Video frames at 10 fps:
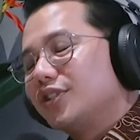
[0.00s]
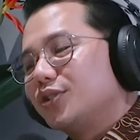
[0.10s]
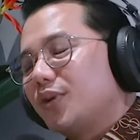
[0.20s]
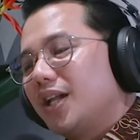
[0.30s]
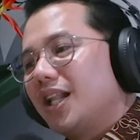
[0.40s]
as
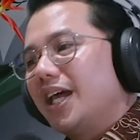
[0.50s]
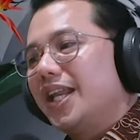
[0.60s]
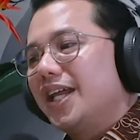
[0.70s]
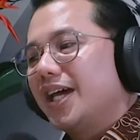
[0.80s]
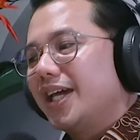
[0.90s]
well. And
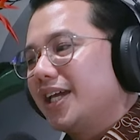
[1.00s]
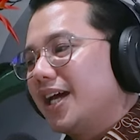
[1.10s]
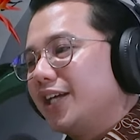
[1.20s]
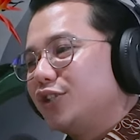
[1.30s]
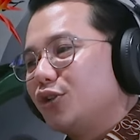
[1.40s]
then
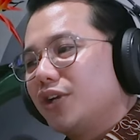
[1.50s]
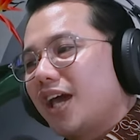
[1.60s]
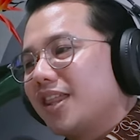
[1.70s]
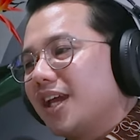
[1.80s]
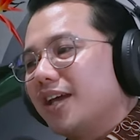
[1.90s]
I joined.
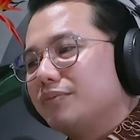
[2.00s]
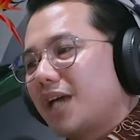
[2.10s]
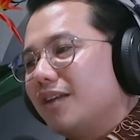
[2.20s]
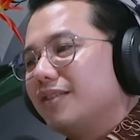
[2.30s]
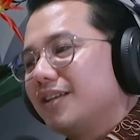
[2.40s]
I think
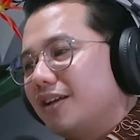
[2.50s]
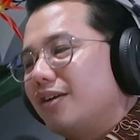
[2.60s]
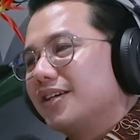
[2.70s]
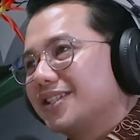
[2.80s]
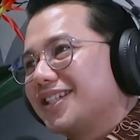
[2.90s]
I'm the
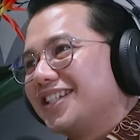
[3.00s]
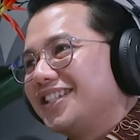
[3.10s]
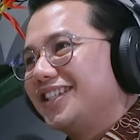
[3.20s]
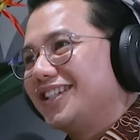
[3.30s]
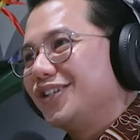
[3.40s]
longest
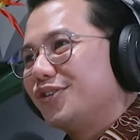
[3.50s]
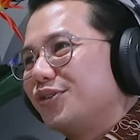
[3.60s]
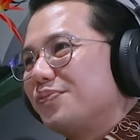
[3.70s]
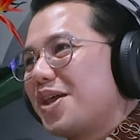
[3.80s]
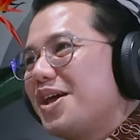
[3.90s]
CTO